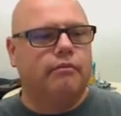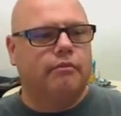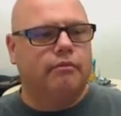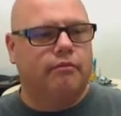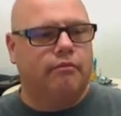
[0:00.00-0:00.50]

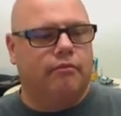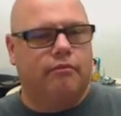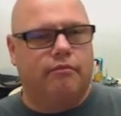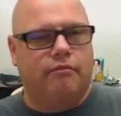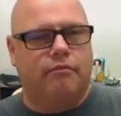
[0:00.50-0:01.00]

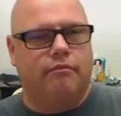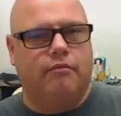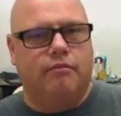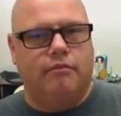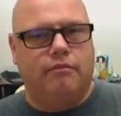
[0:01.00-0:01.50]

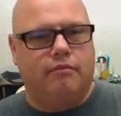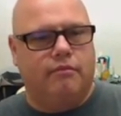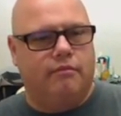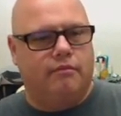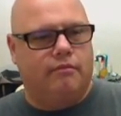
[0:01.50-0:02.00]

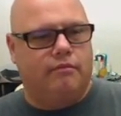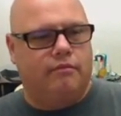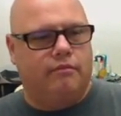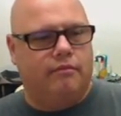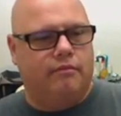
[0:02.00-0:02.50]

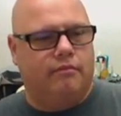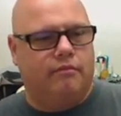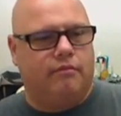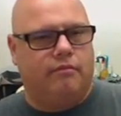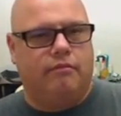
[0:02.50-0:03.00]

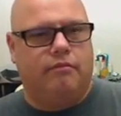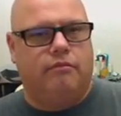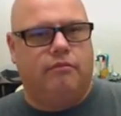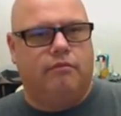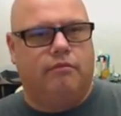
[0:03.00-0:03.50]

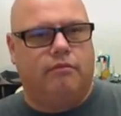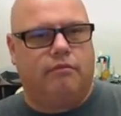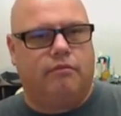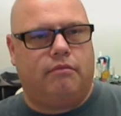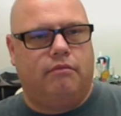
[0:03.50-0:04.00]

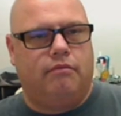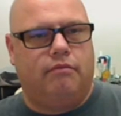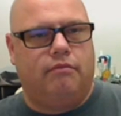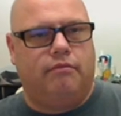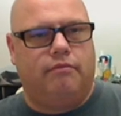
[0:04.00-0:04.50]

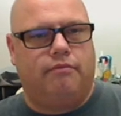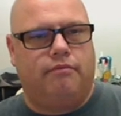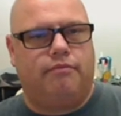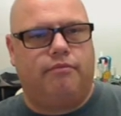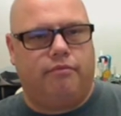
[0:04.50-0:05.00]

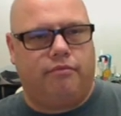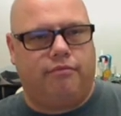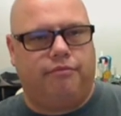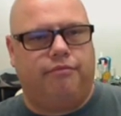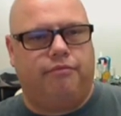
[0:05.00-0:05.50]

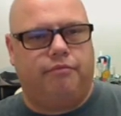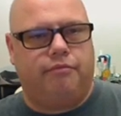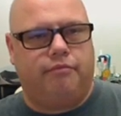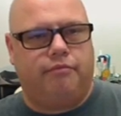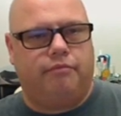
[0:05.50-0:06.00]

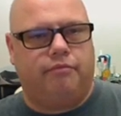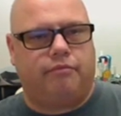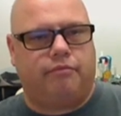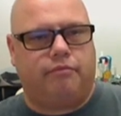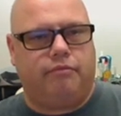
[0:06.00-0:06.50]

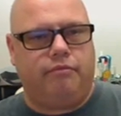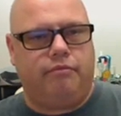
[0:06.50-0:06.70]
This person isn't speaking.